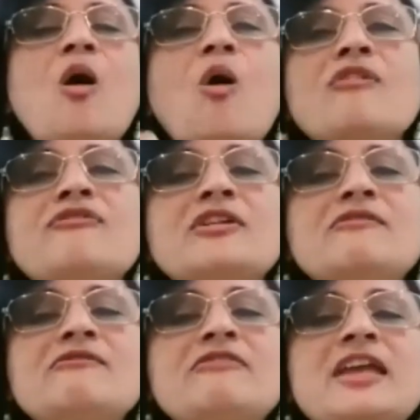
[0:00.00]
Often
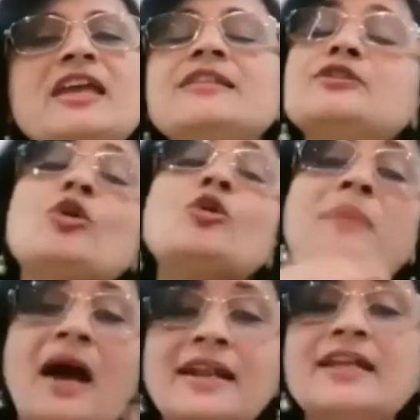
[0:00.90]
we either don't
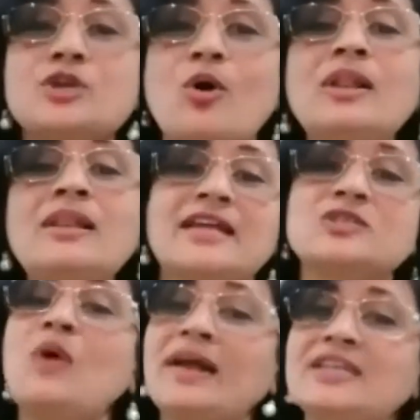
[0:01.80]
plan at all, that's
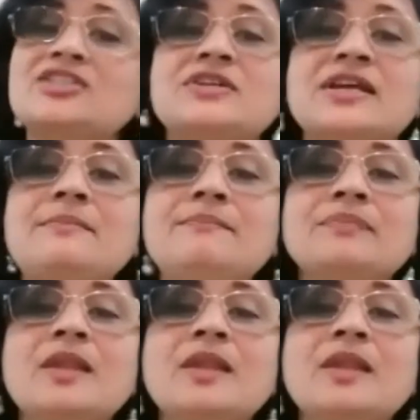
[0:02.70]
one extreme,